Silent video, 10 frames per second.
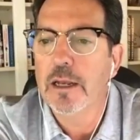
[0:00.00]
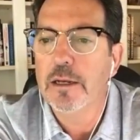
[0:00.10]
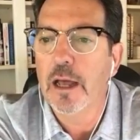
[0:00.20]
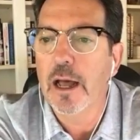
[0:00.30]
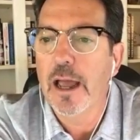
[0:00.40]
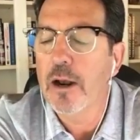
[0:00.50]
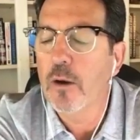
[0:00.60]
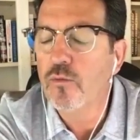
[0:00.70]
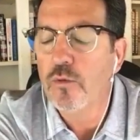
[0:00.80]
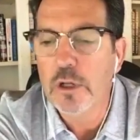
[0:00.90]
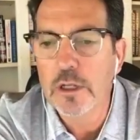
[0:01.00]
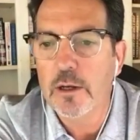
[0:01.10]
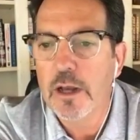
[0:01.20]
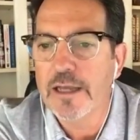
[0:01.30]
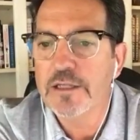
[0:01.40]
had a really
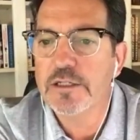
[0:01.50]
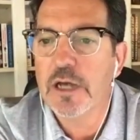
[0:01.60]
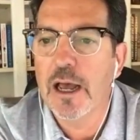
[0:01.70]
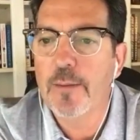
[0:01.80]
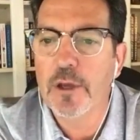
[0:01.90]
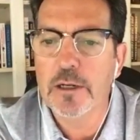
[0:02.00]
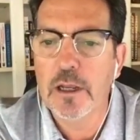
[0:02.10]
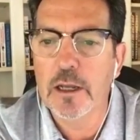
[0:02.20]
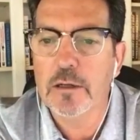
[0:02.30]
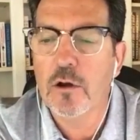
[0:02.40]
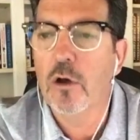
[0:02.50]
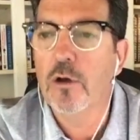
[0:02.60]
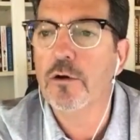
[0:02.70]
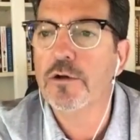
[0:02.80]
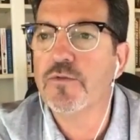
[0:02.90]
nice time at
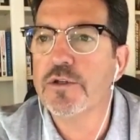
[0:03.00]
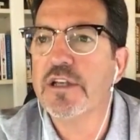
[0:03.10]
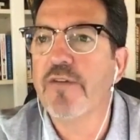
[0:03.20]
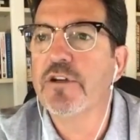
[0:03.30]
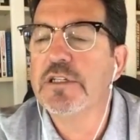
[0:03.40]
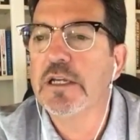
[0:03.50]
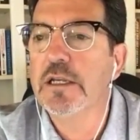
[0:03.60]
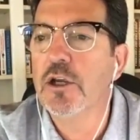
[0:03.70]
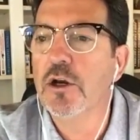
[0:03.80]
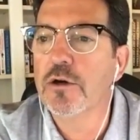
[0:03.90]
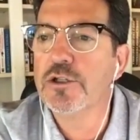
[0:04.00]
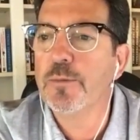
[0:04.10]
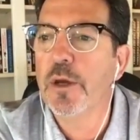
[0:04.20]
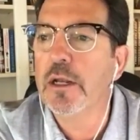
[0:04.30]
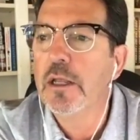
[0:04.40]
Colliers for 17 years,
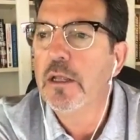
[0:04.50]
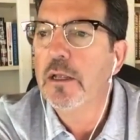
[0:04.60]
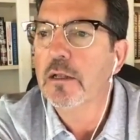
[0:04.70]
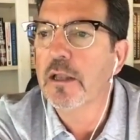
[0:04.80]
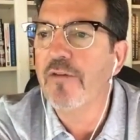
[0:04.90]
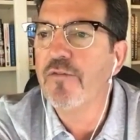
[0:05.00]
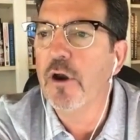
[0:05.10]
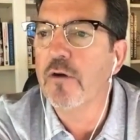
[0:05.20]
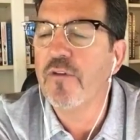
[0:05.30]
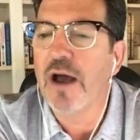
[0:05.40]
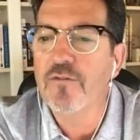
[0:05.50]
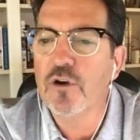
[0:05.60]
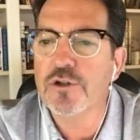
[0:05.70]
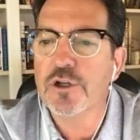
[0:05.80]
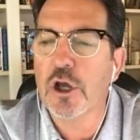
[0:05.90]
but left there 5
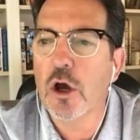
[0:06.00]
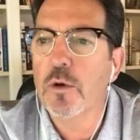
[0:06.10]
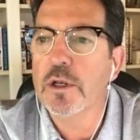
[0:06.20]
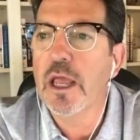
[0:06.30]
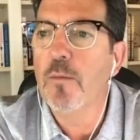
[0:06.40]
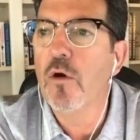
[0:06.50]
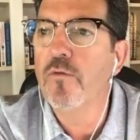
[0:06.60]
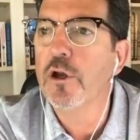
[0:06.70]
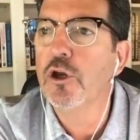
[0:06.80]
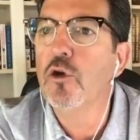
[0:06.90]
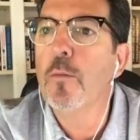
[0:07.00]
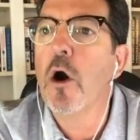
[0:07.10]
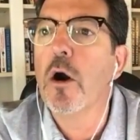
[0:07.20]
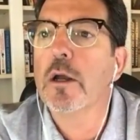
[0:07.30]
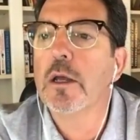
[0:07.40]
years ago and came over to
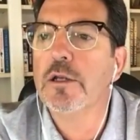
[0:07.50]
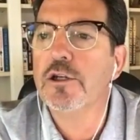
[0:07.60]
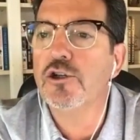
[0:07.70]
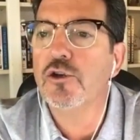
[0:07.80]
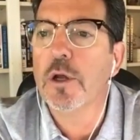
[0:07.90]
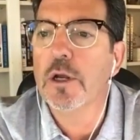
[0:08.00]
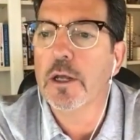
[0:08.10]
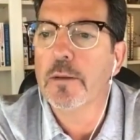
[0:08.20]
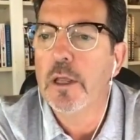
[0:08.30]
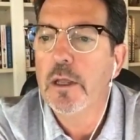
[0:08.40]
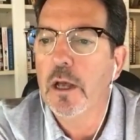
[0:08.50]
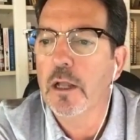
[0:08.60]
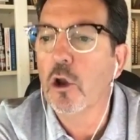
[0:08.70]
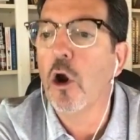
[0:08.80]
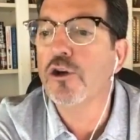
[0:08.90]
Newmark to join a
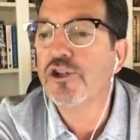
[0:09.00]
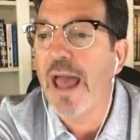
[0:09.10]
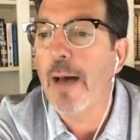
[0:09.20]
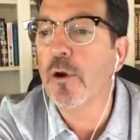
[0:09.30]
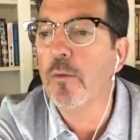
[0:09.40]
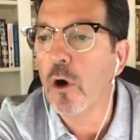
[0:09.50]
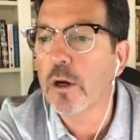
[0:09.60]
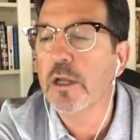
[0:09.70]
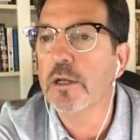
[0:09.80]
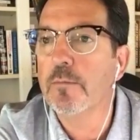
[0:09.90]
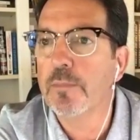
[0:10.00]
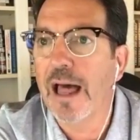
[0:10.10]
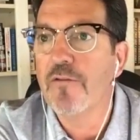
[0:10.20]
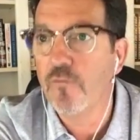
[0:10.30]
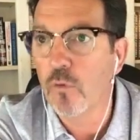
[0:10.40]
large capital market
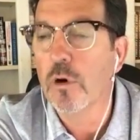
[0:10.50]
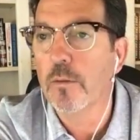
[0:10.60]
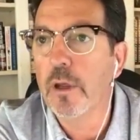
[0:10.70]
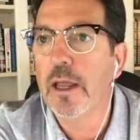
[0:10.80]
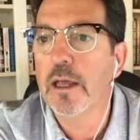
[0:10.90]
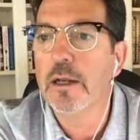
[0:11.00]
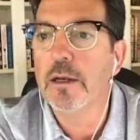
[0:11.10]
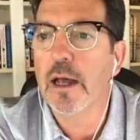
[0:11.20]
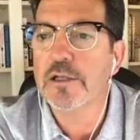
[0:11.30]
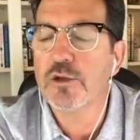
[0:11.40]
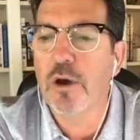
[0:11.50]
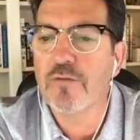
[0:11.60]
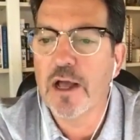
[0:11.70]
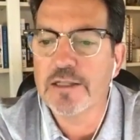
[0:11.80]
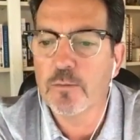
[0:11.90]
platform. And so I've
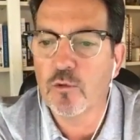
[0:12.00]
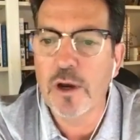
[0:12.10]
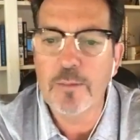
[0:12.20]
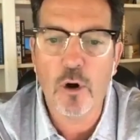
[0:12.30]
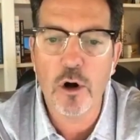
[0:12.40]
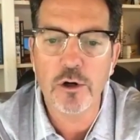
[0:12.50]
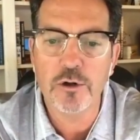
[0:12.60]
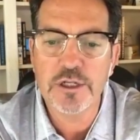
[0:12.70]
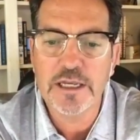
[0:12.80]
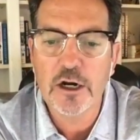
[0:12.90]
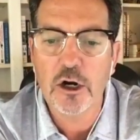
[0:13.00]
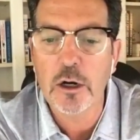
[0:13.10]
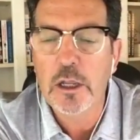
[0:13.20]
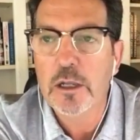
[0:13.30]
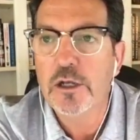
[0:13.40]
got some great partners here.
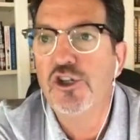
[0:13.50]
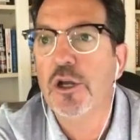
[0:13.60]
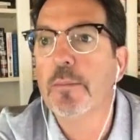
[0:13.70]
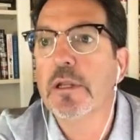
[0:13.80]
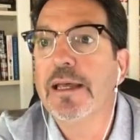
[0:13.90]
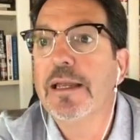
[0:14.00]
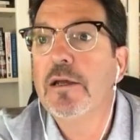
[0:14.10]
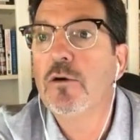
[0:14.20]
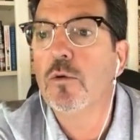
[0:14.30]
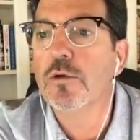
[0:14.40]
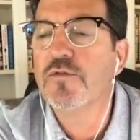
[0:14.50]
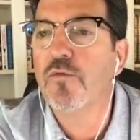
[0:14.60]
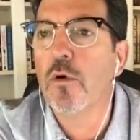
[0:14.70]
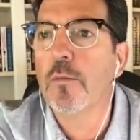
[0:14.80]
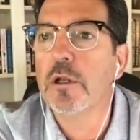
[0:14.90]
Jim Lynn, who was
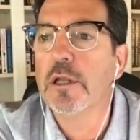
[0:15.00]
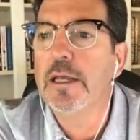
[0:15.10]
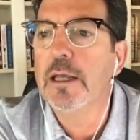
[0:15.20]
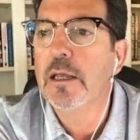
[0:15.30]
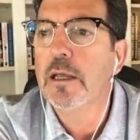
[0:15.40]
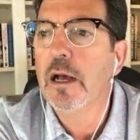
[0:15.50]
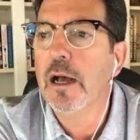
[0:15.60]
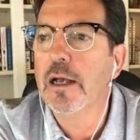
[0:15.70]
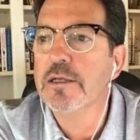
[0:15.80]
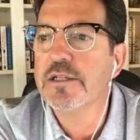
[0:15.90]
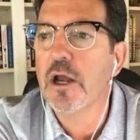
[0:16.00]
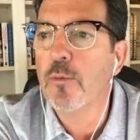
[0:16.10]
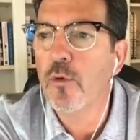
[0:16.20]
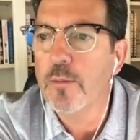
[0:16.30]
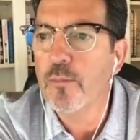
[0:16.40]
formerly
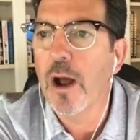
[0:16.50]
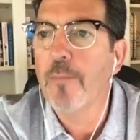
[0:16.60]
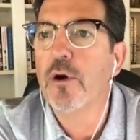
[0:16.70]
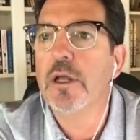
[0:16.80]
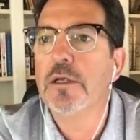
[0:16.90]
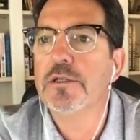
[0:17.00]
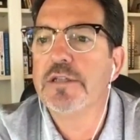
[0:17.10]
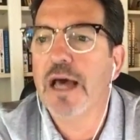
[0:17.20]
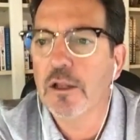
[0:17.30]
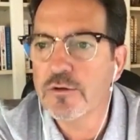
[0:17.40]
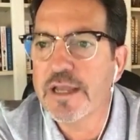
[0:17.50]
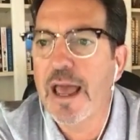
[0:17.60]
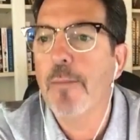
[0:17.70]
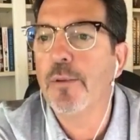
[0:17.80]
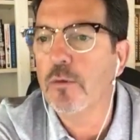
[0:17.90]
Centerpoint Properties, Talos
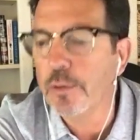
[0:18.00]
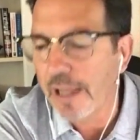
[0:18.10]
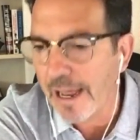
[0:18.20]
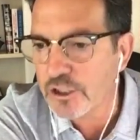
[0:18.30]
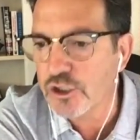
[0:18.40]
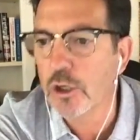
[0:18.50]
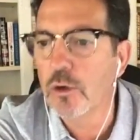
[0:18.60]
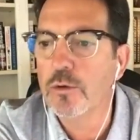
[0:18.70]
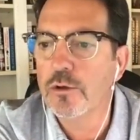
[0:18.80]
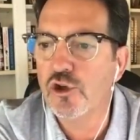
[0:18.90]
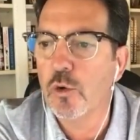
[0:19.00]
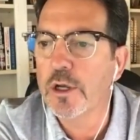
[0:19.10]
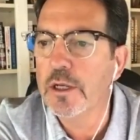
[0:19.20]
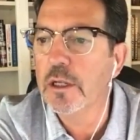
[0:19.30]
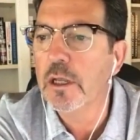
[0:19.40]
Capital, Blackstone,
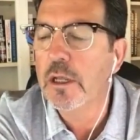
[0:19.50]
joined